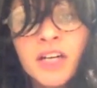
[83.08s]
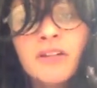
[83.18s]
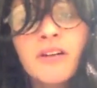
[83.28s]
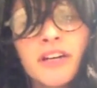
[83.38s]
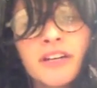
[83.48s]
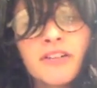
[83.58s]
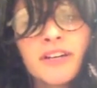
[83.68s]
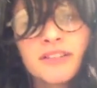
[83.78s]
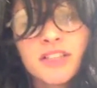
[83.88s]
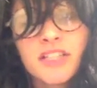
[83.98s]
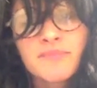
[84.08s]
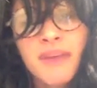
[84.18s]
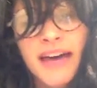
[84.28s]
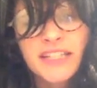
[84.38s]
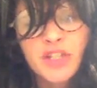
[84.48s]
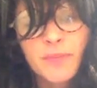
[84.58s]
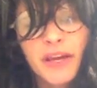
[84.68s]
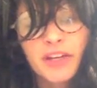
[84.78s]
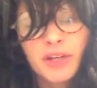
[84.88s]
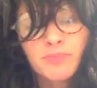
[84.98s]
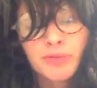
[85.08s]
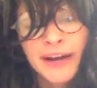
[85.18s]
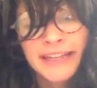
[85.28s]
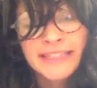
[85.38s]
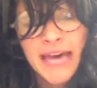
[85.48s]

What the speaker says: where you can just masturbate your brains